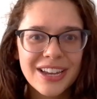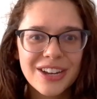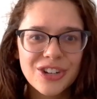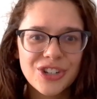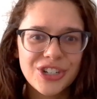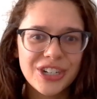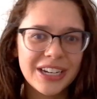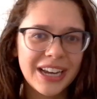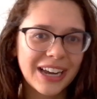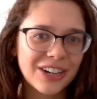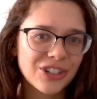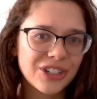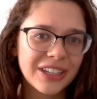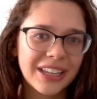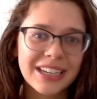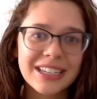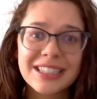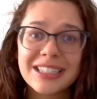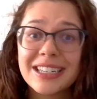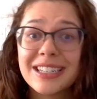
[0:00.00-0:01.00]
She actually
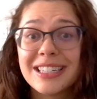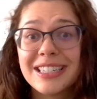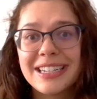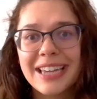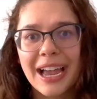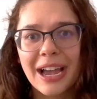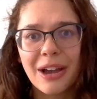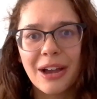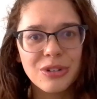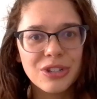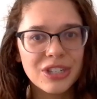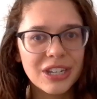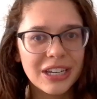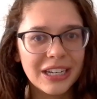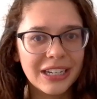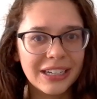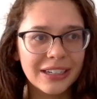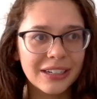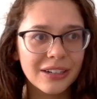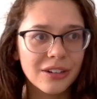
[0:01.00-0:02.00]
like sits down
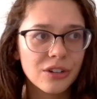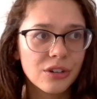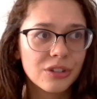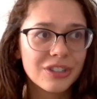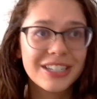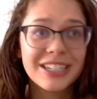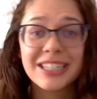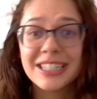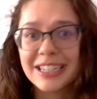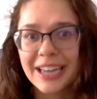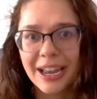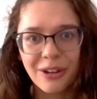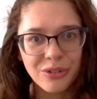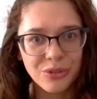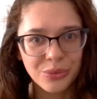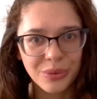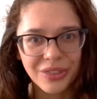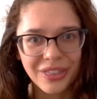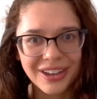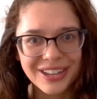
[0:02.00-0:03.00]

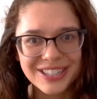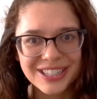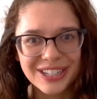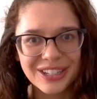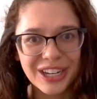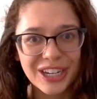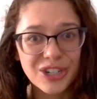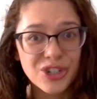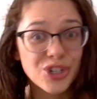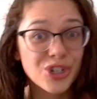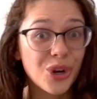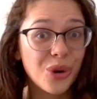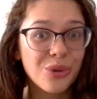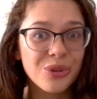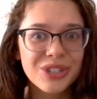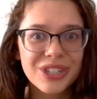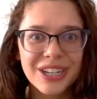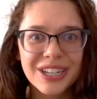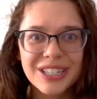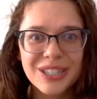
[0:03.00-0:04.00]
with us and like
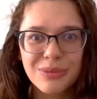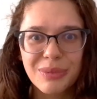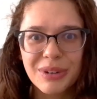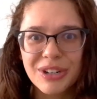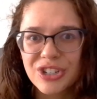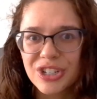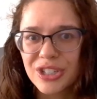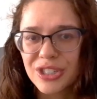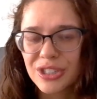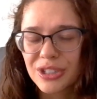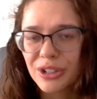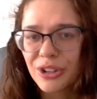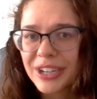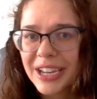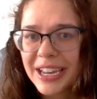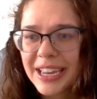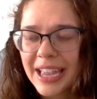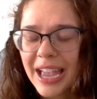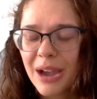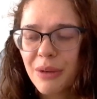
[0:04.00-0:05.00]
shows us what she's
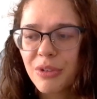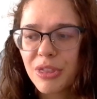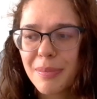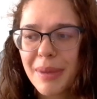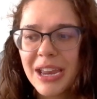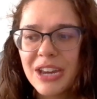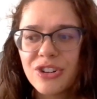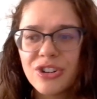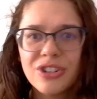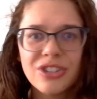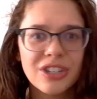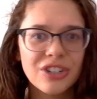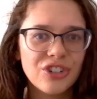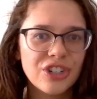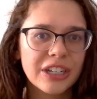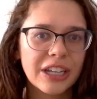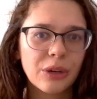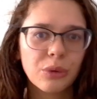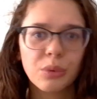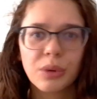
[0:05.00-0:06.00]
looking at with patients, and
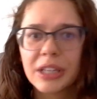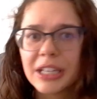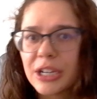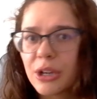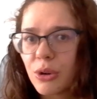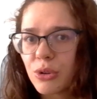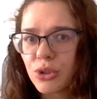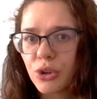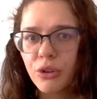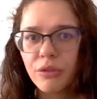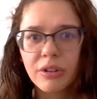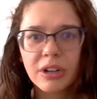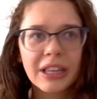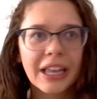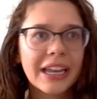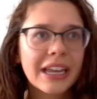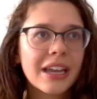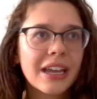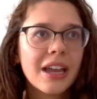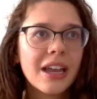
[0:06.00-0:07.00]
she like really goes over
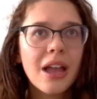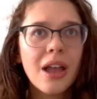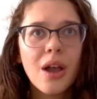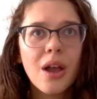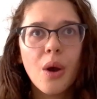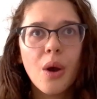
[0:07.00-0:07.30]
like